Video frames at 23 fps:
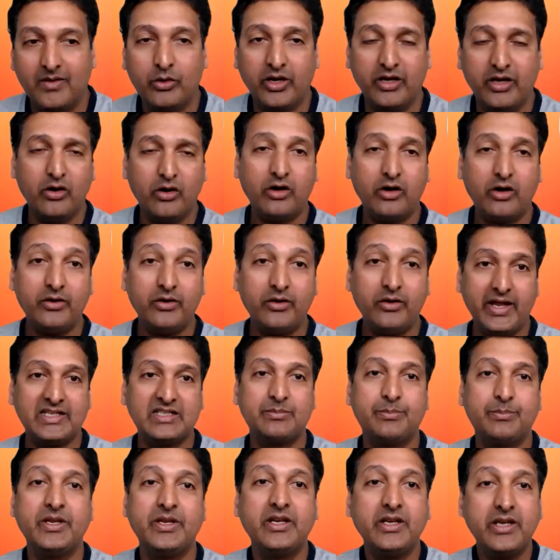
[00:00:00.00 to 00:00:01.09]
Okay, not
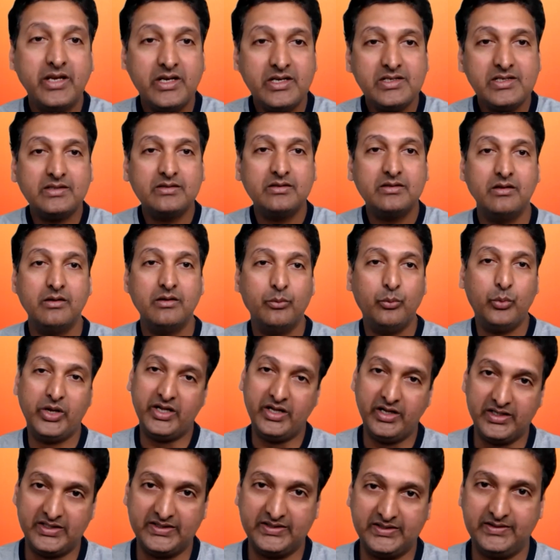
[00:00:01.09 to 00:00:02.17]
experience,
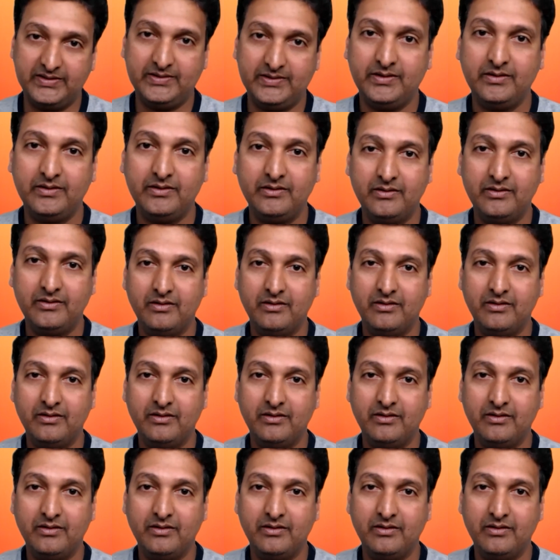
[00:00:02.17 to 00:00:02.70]
witness.